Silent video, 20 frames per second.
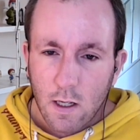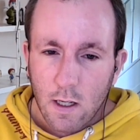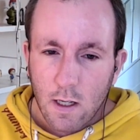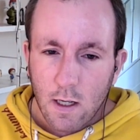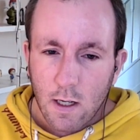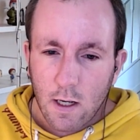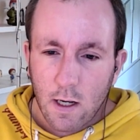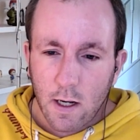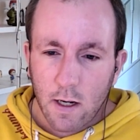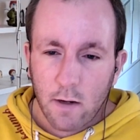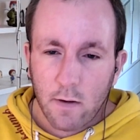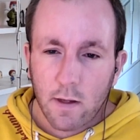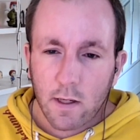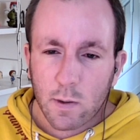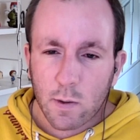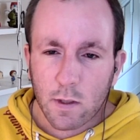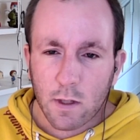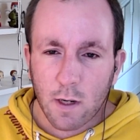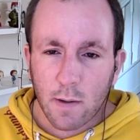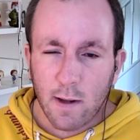I know this was
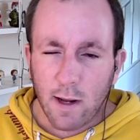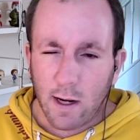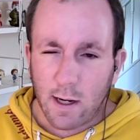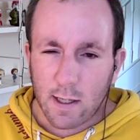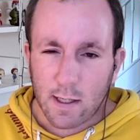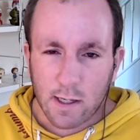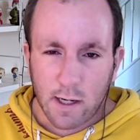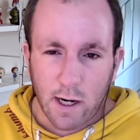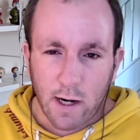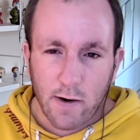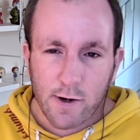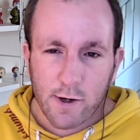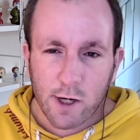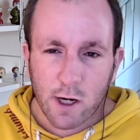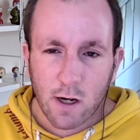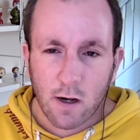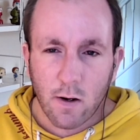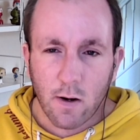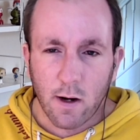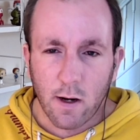going to be like a scary
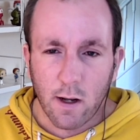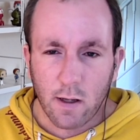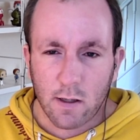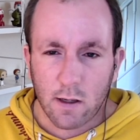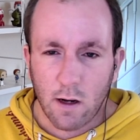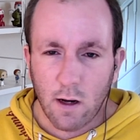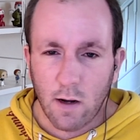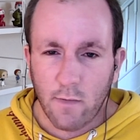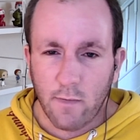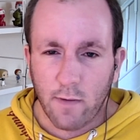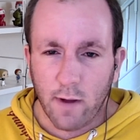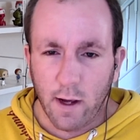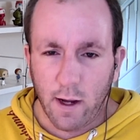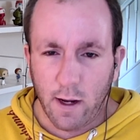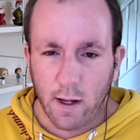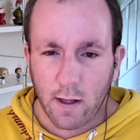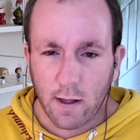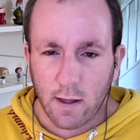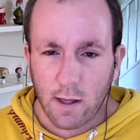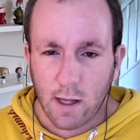show, and there's a lot of like
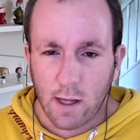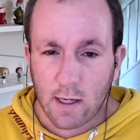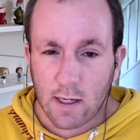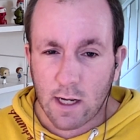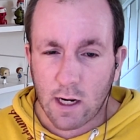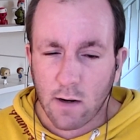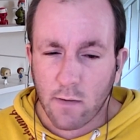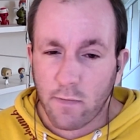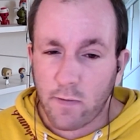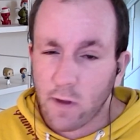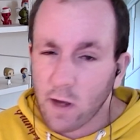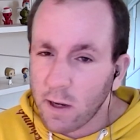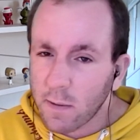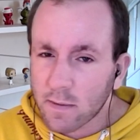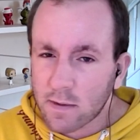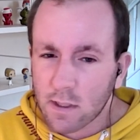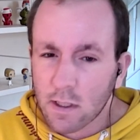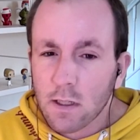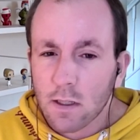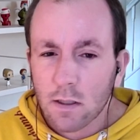these kind of themes
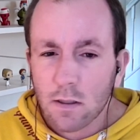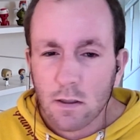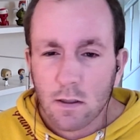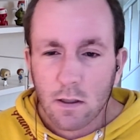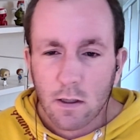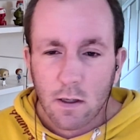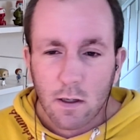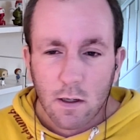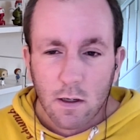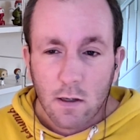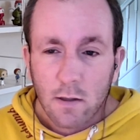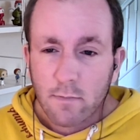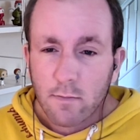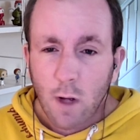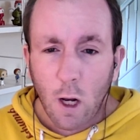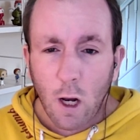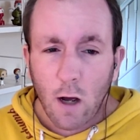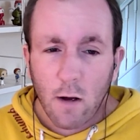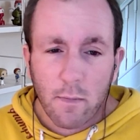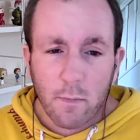in a
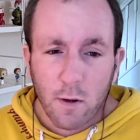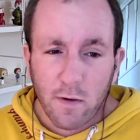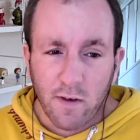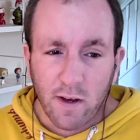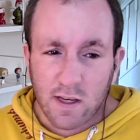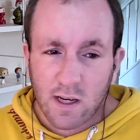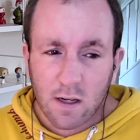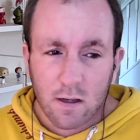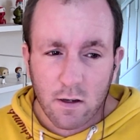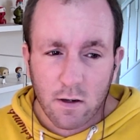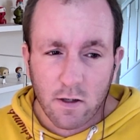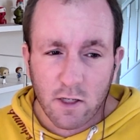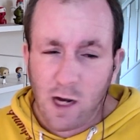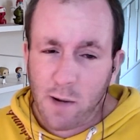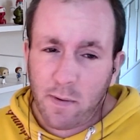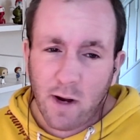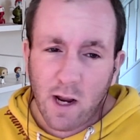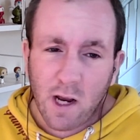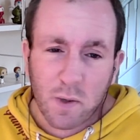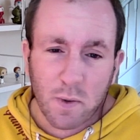lot of movies, including
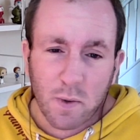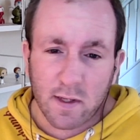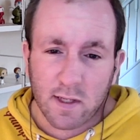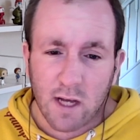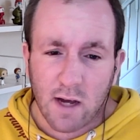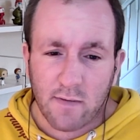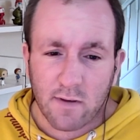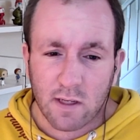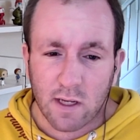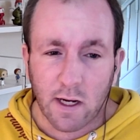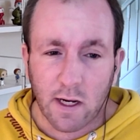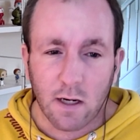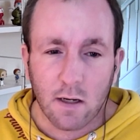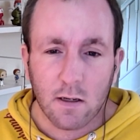Japanese ones that I've seen.